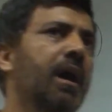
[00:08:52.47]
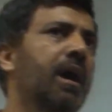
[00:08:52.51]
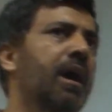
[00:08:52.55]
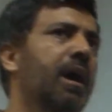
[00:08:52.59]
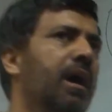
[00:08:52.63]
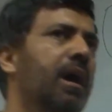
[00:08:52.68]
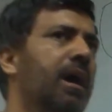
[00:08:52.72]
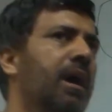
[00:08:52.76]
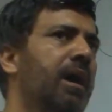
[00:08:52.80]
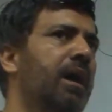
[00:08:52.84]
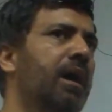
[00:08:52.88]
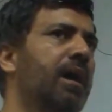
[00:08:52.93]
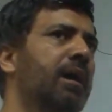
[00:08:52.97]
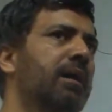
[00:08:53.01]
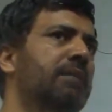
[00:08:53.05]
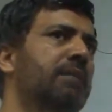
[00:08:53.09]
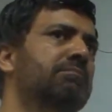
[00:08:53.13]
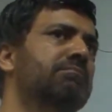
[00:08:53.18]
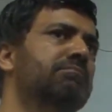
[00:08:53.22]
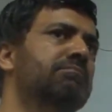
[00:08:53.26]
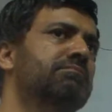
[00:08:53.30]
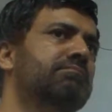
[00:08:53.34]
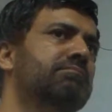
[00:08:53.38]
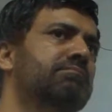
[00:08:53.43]

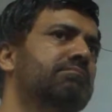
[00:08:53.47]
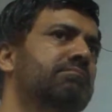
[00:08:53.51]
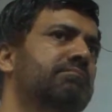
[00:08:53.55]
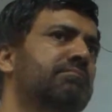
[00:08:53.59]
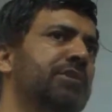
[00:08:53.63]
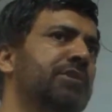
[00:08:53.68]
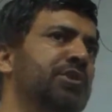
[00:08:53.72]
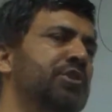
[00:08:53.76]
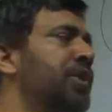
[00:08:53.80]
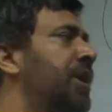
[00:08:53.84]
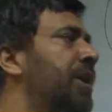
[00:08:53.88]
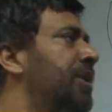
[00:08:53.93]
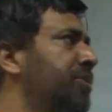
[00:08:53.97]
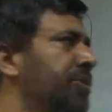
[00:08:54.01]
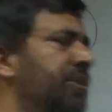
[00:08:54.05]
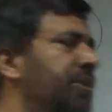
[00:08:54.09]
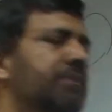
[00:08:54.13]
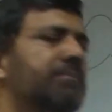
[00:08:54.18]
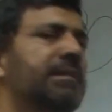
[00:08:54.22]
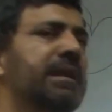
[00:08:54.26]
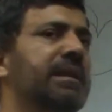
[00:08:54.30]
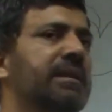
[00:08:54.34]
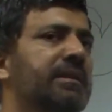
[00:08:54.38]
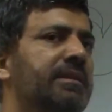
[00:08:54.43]
You are
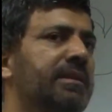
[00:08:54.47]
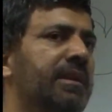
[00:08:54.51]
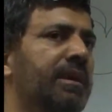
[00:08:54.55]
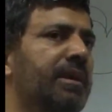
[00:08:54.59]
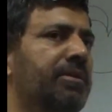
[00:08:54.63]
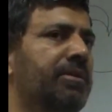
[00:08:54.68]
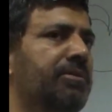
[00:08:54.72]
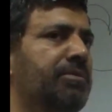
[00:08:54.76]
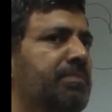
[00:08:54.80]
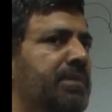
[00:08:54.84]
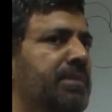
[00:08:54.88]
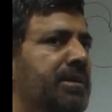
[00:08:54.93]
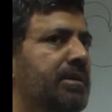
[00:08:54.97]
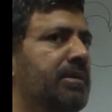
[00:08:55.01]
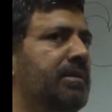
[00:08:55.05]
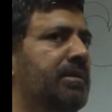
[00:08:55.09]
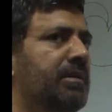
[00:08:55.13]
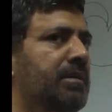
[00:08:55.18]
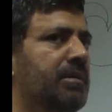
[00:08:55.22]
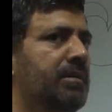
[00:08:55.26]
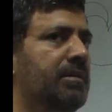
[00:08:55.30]
doing many things, but